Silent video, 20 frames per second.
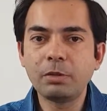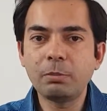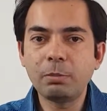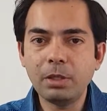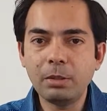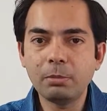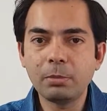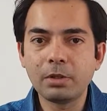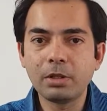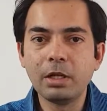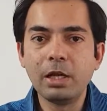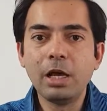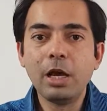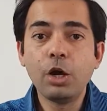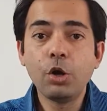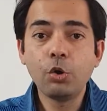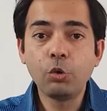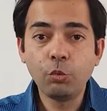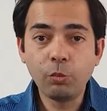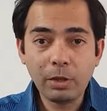people
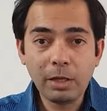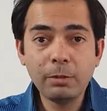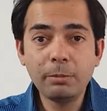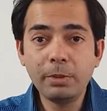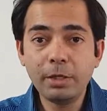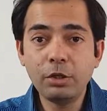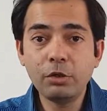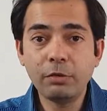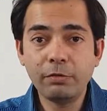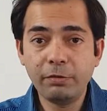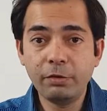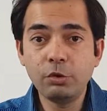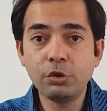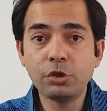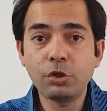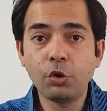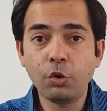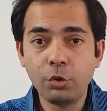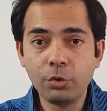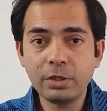who will be your
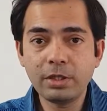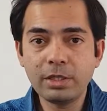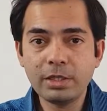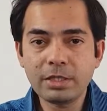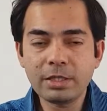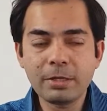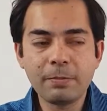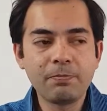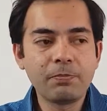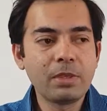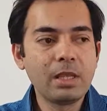future audience.